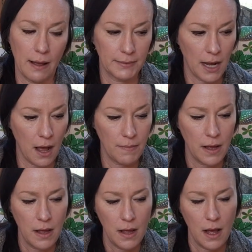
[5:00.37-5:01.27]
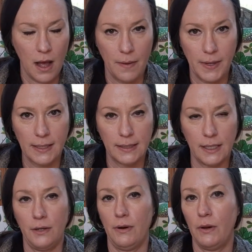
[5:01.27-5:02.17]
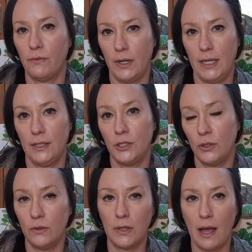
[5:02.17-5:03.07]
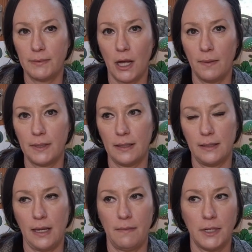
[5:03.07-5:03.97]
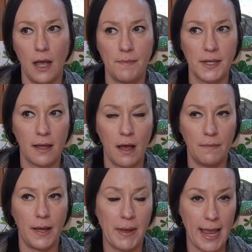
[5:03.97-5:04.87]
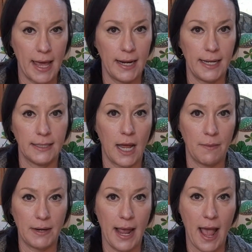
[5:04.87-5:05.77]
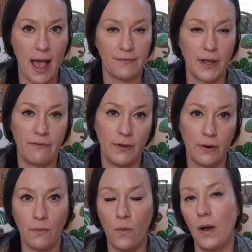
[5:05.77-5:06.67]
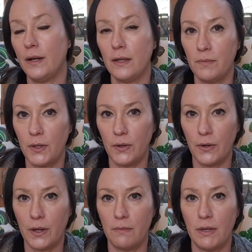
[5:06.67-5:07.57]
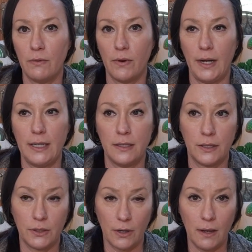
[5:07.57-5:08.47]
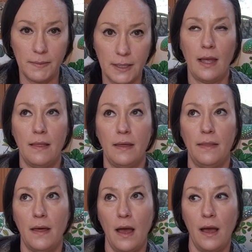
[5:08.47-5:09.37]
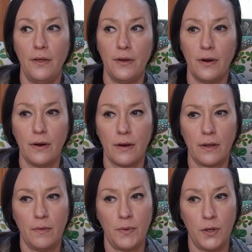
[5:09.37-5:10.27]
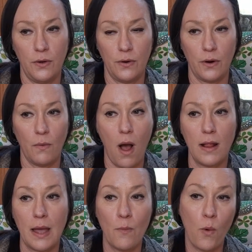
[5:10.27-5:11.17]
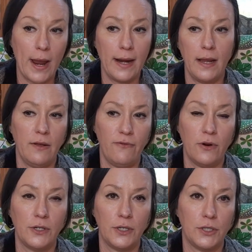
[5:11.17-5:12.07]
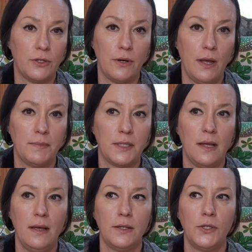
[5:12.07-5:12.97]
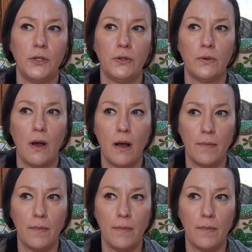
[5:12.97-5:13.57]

laptop, I'm considering running 2 laptops at the same time to cut my editing time in half. I figure one computer can be running Descript, and then the other computer, while I'm waiting for Descript to